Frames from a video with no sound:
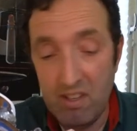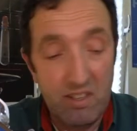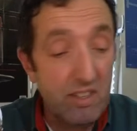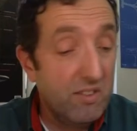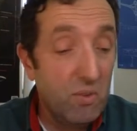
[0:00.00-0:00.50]

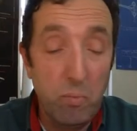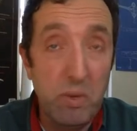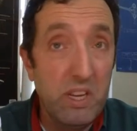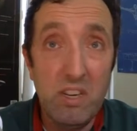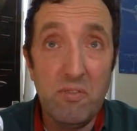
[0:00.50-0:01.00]
It's not
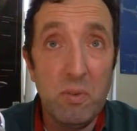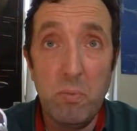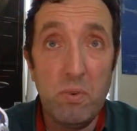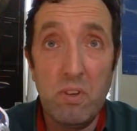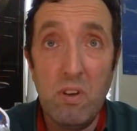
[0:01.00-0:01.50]
big enough to
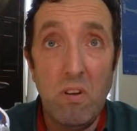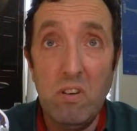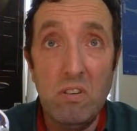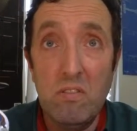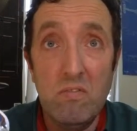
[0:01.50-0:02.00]
put the car
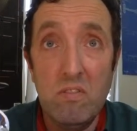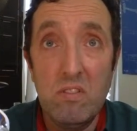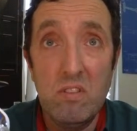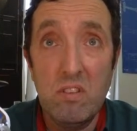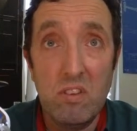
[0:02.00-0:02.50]
on.
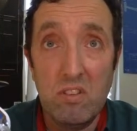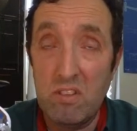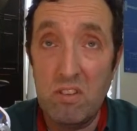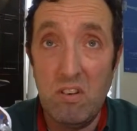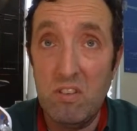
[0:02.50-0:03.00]
because
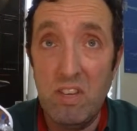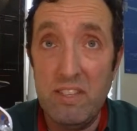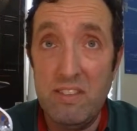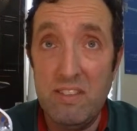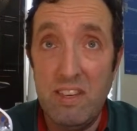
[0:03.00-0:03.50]
the car is
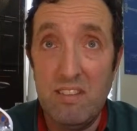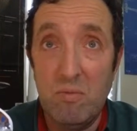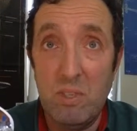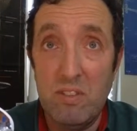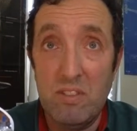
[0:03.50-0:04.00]
80
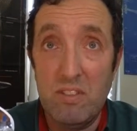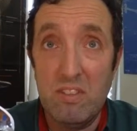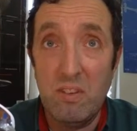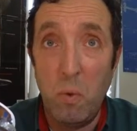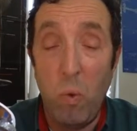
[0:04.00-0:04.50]
centimeters.
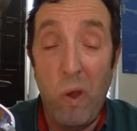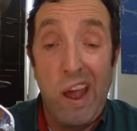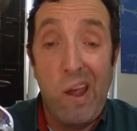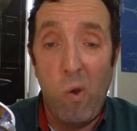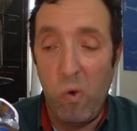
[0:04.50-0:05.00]

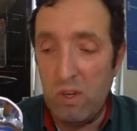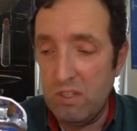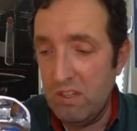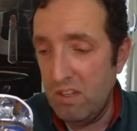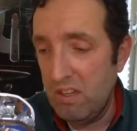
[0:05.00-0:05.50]
Wow.
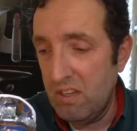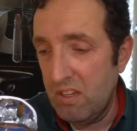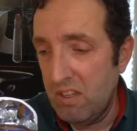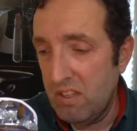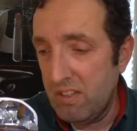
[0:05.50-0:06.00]

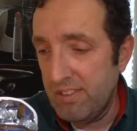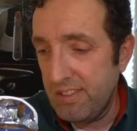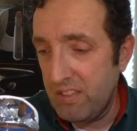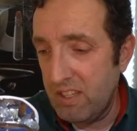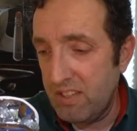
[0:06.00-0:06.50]

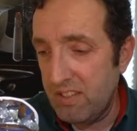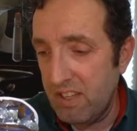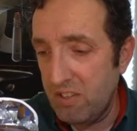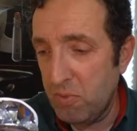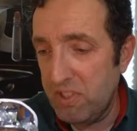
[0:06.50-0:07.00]
So that's
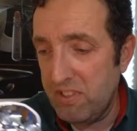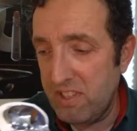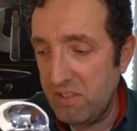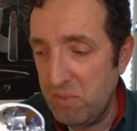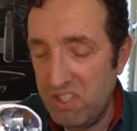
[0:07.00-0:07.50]
like 20
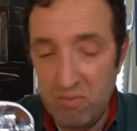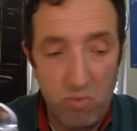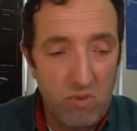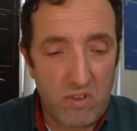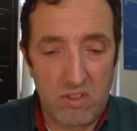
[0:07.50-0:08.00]
centimeters
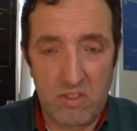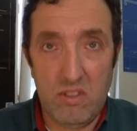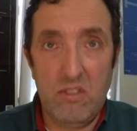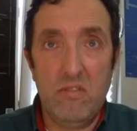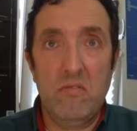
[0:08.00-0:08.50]
more.
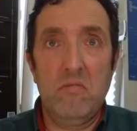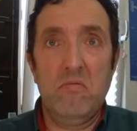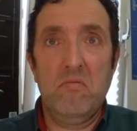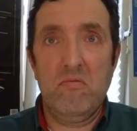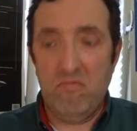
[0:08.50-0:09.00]
So
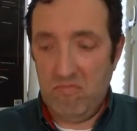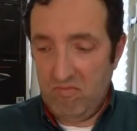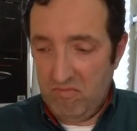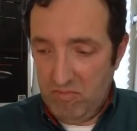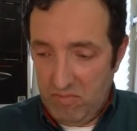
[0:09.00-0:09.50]

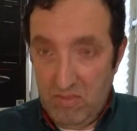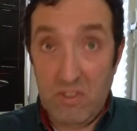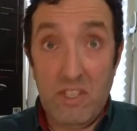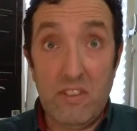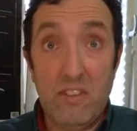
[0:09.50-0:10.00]
more or
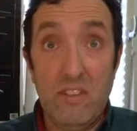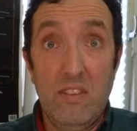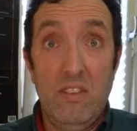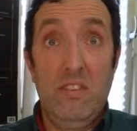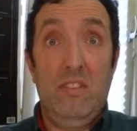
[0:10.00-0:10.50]
less
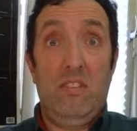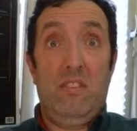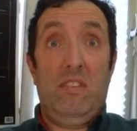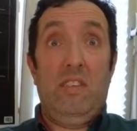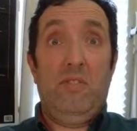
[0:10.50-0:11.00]

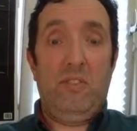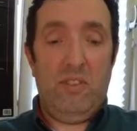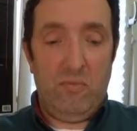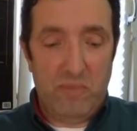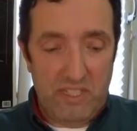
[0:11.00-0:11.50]
I have to
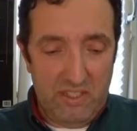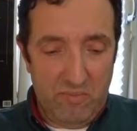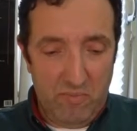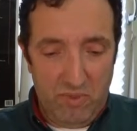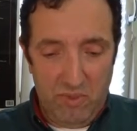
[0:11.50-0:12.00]
go back
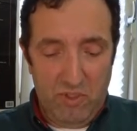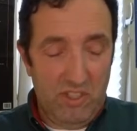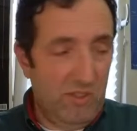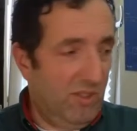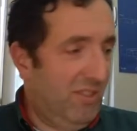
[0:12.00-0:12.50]
to
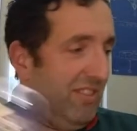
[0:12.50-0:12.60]
show you.